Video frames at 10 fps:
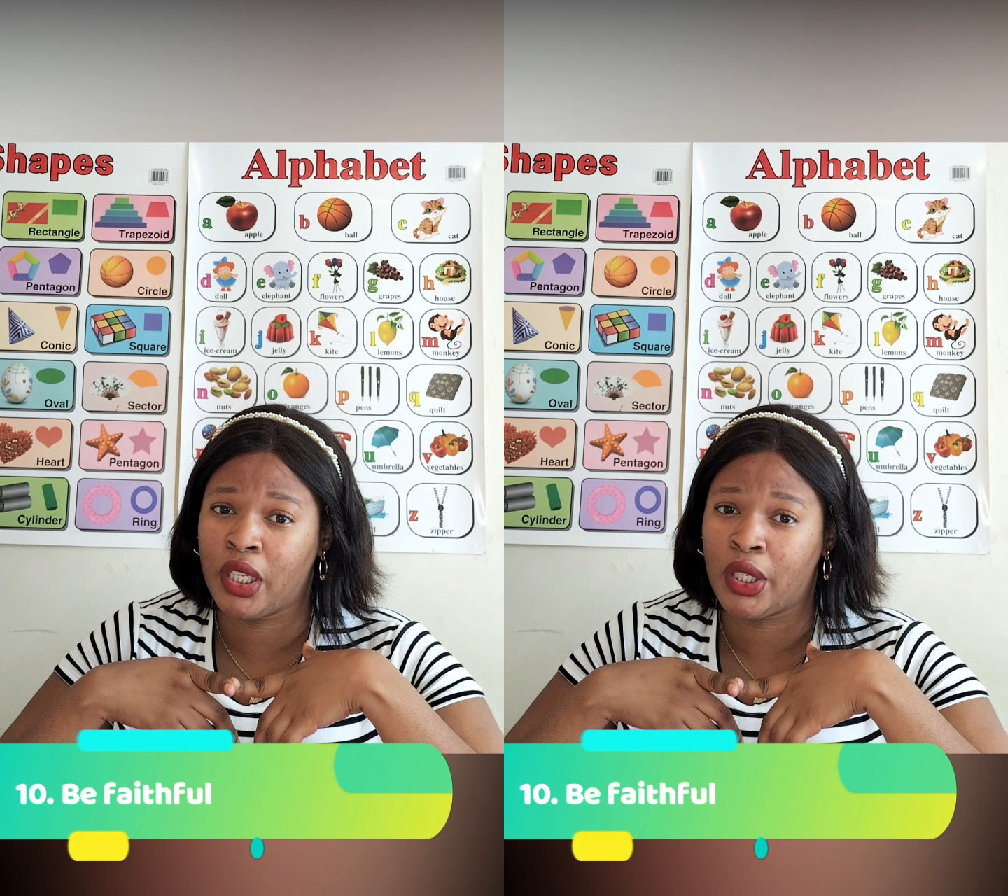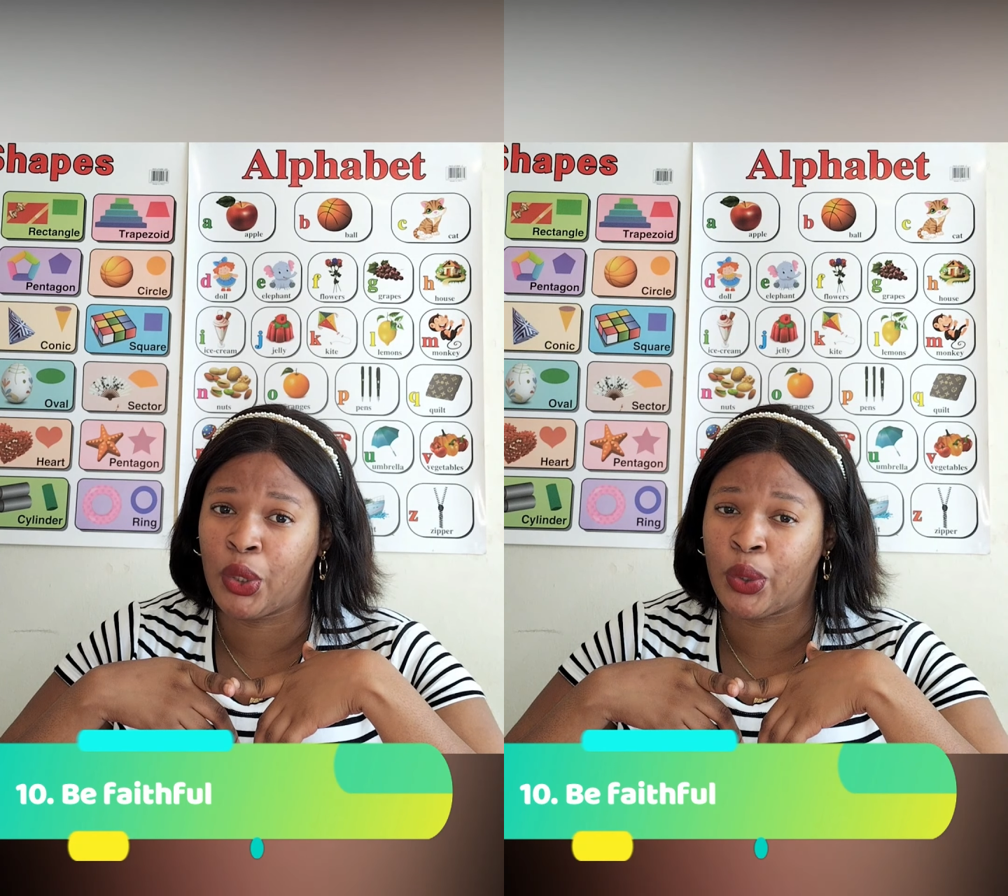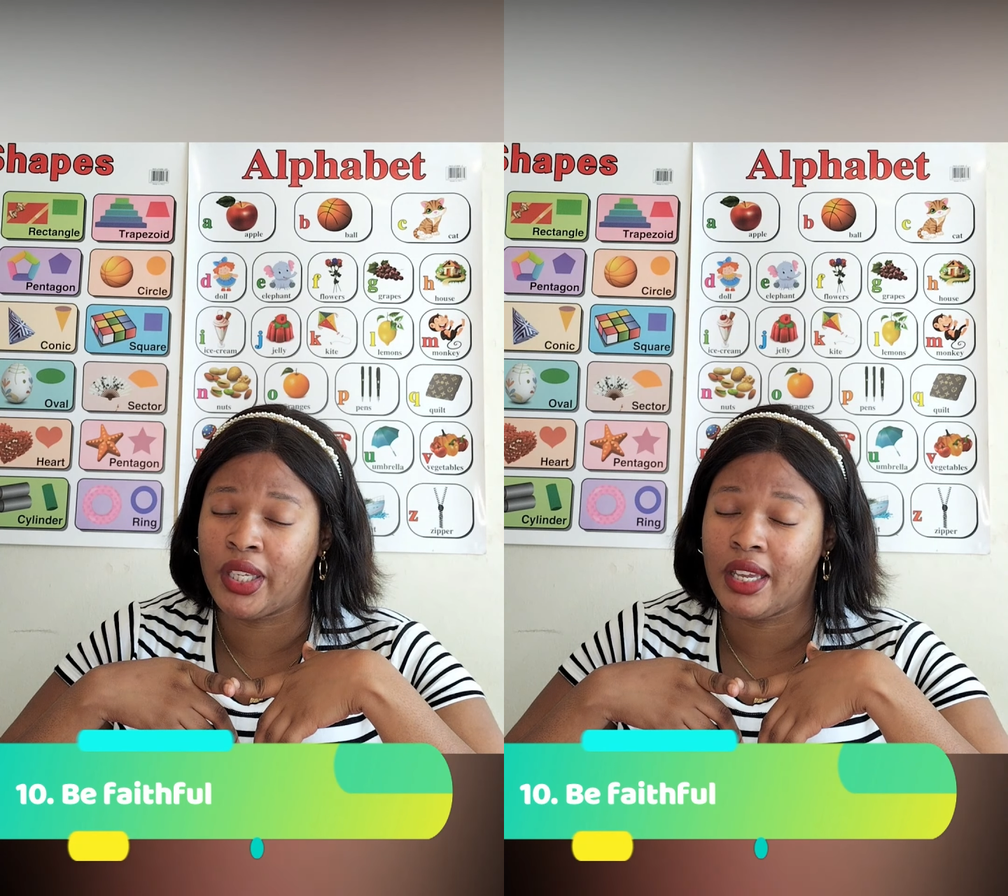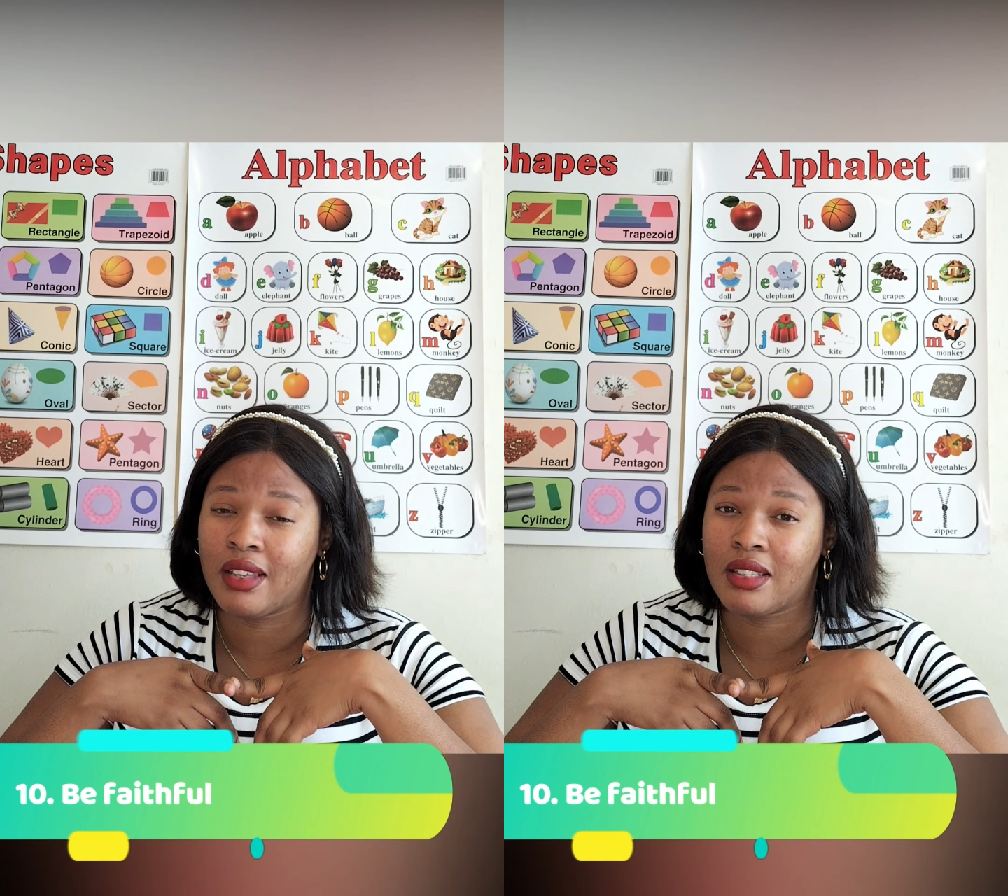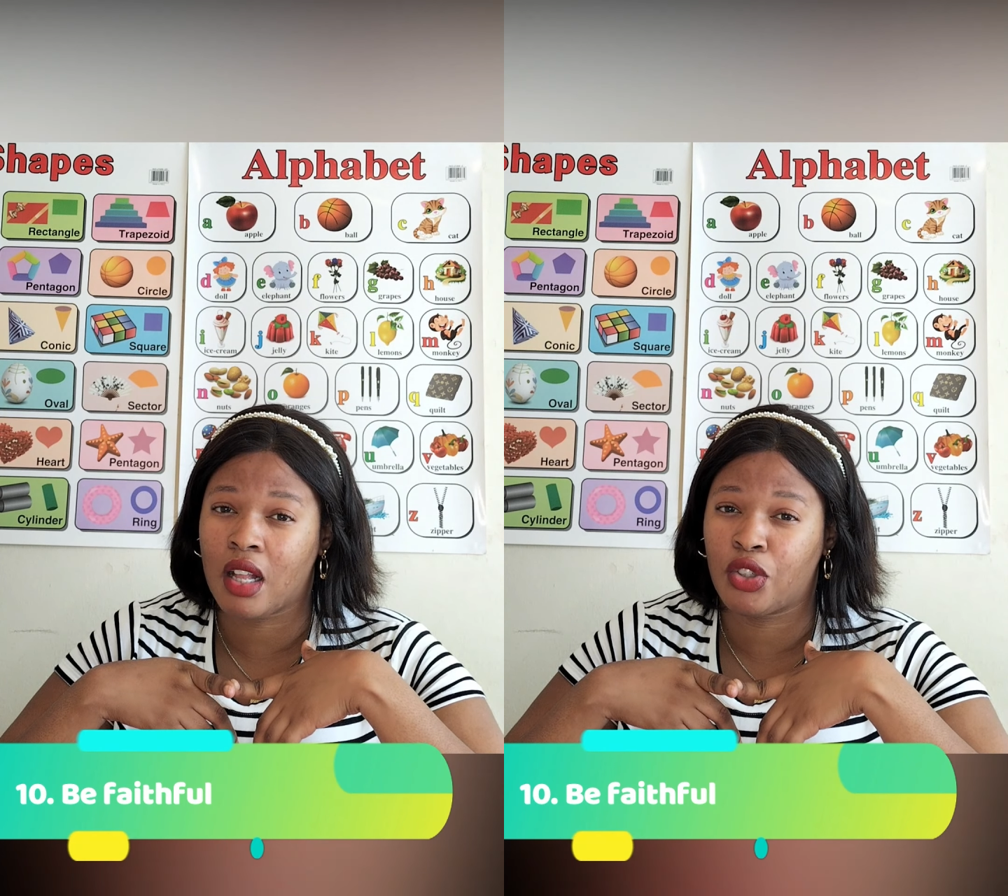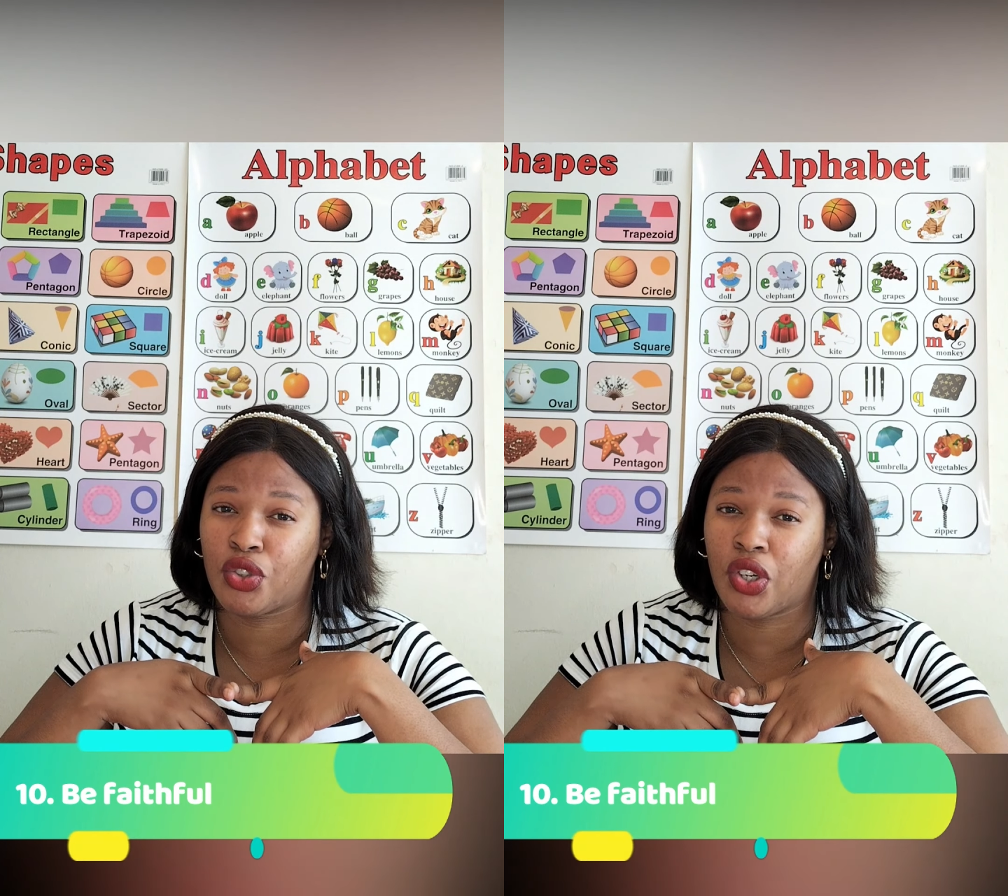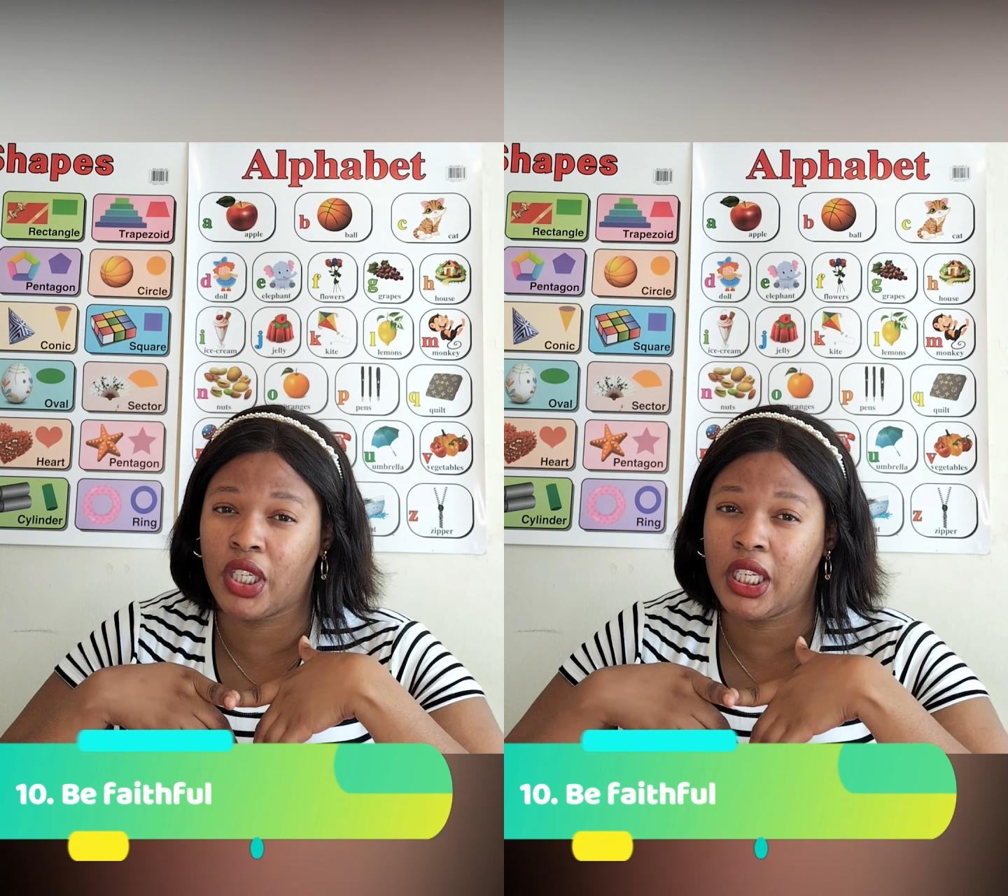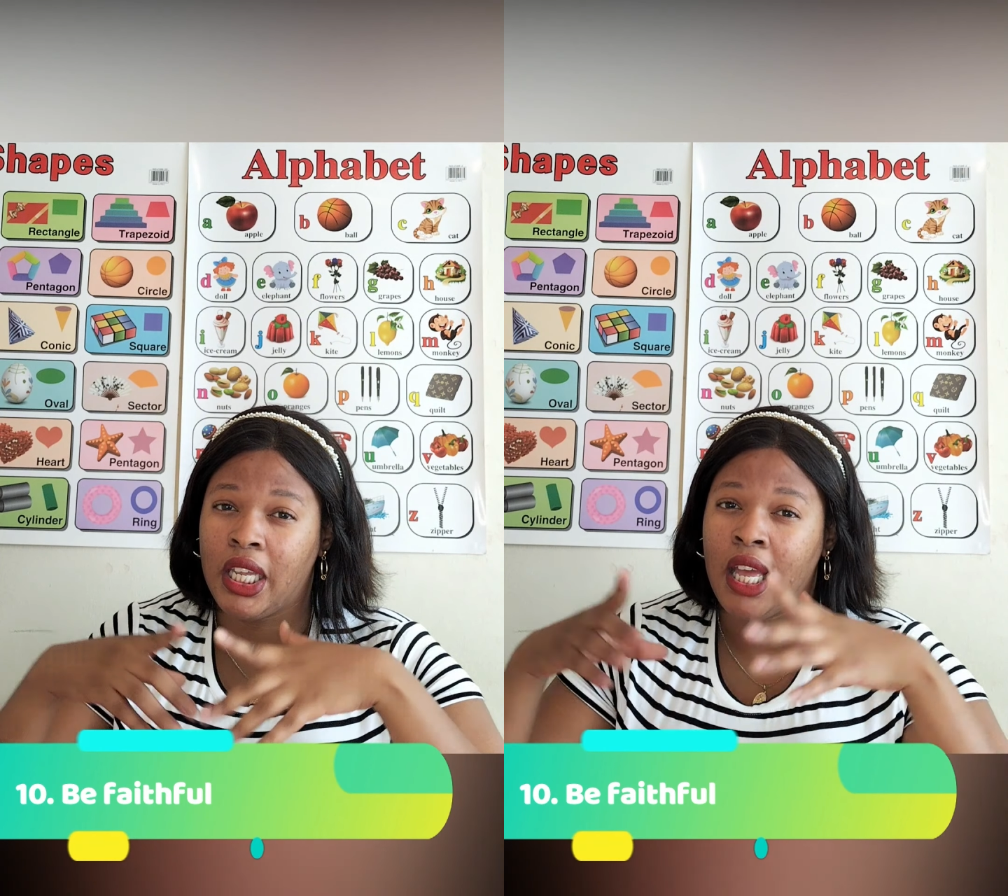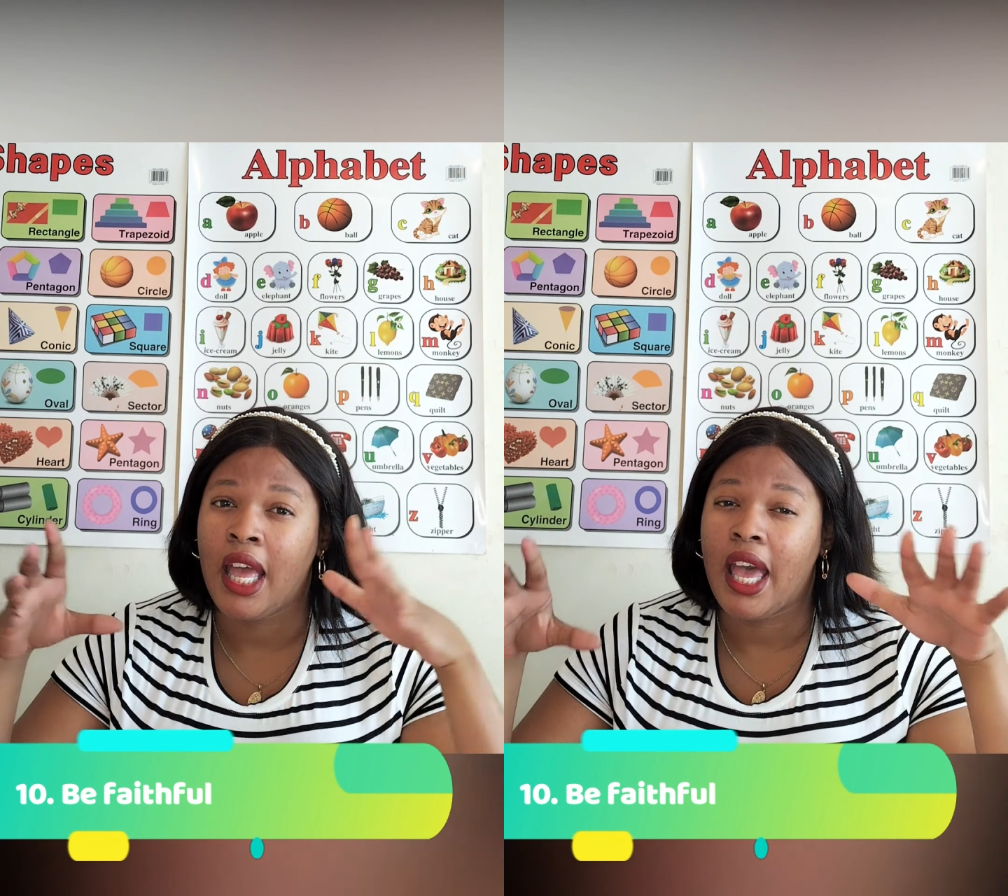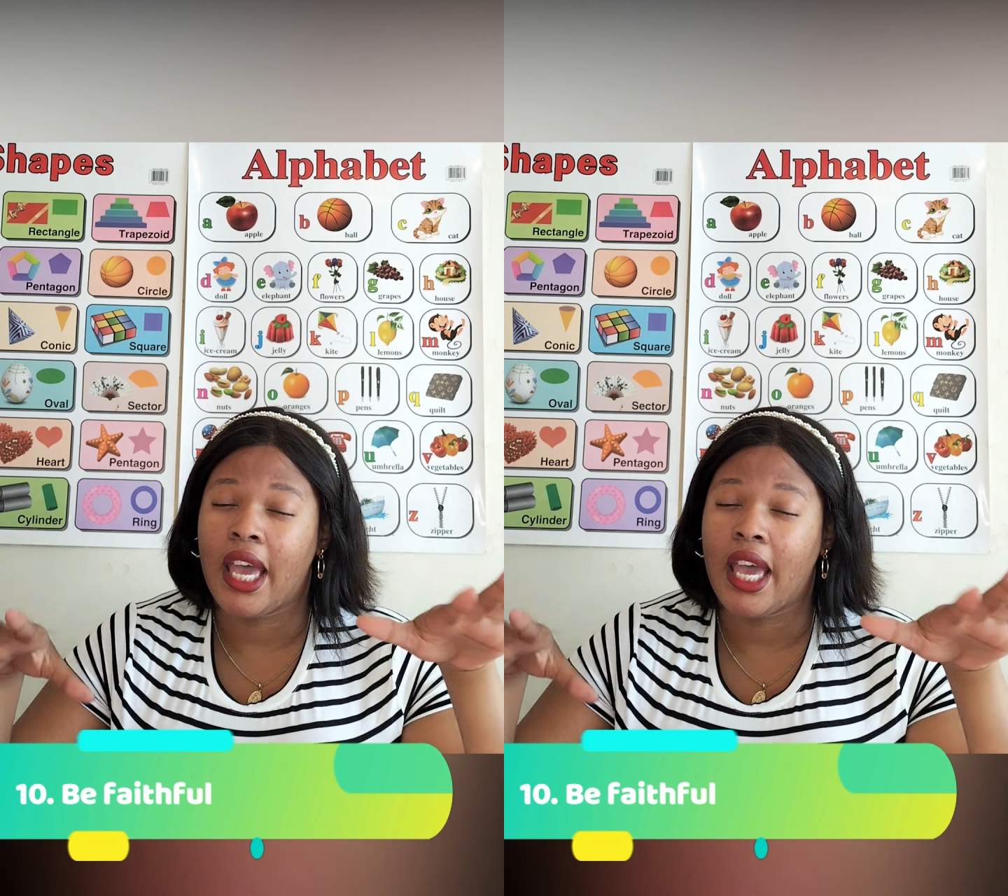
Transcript: in your ESL journey.